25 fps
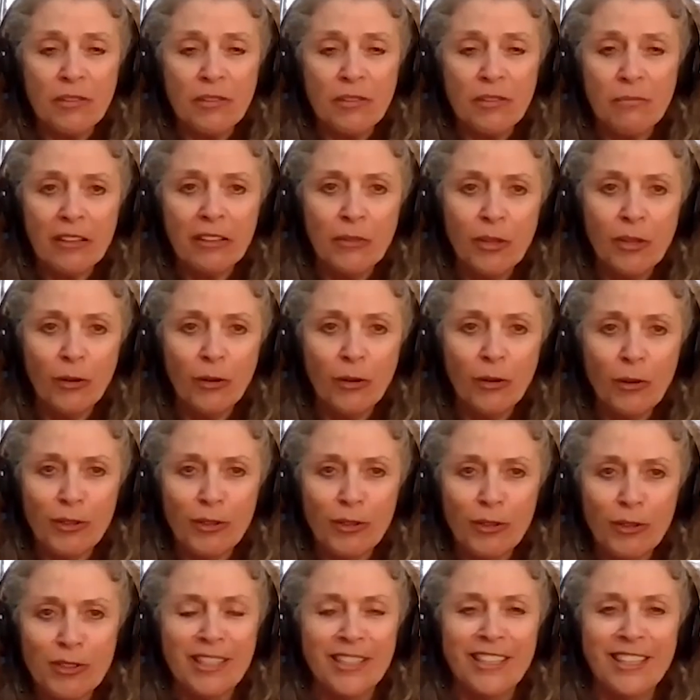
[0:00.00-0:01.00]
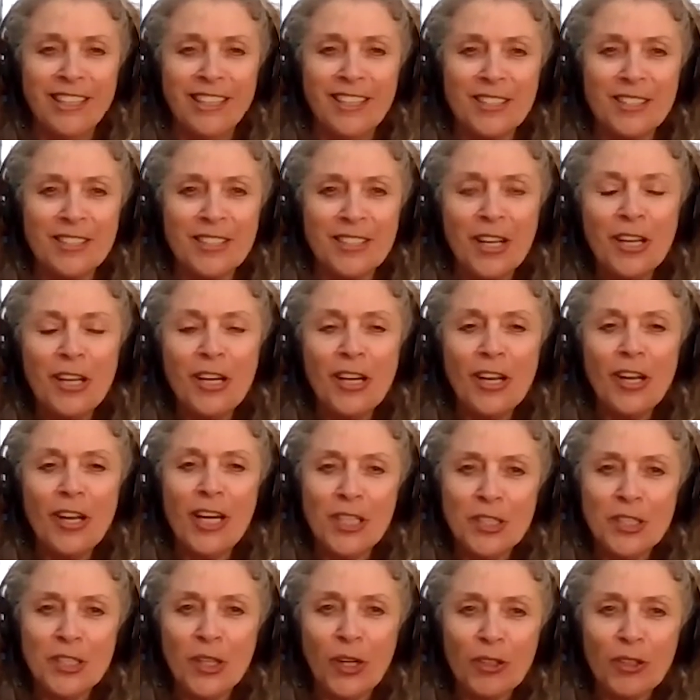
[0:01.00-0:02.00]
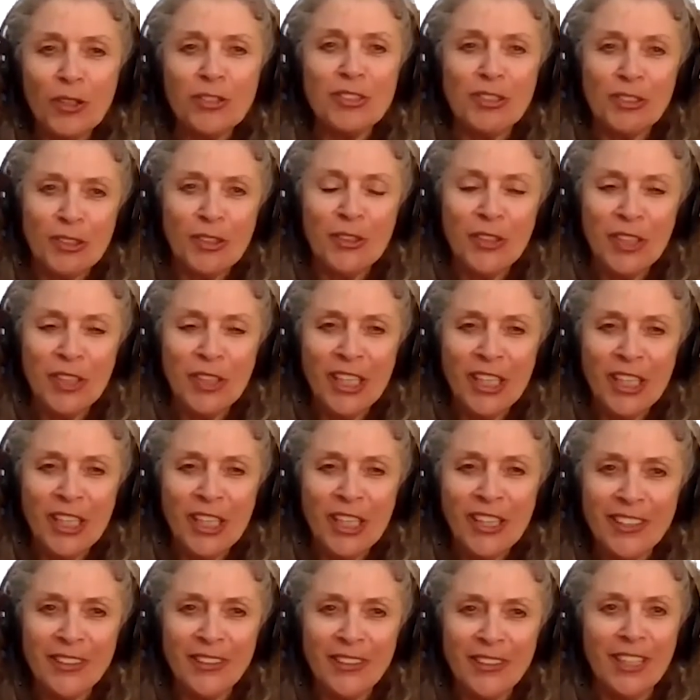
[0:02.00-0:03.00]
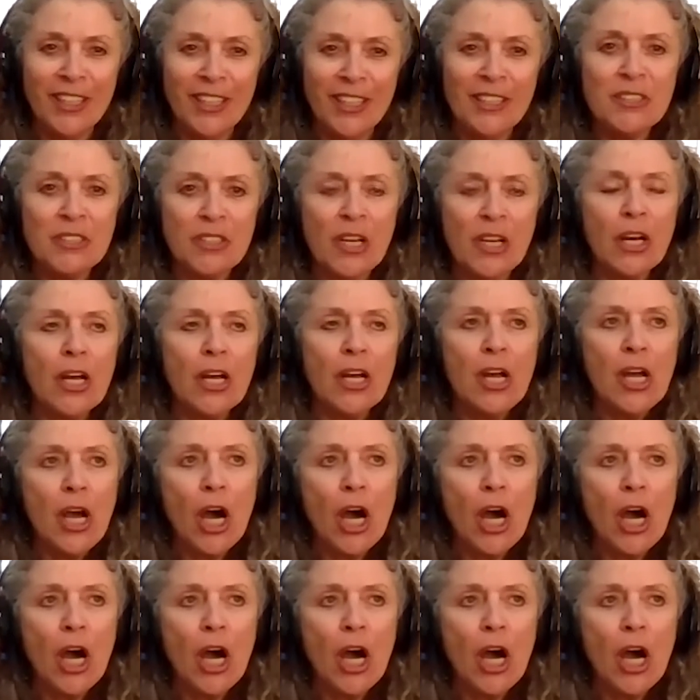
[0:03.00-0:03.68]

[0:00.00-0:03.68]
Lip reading: Malcolm Knowles and his adult learning theories,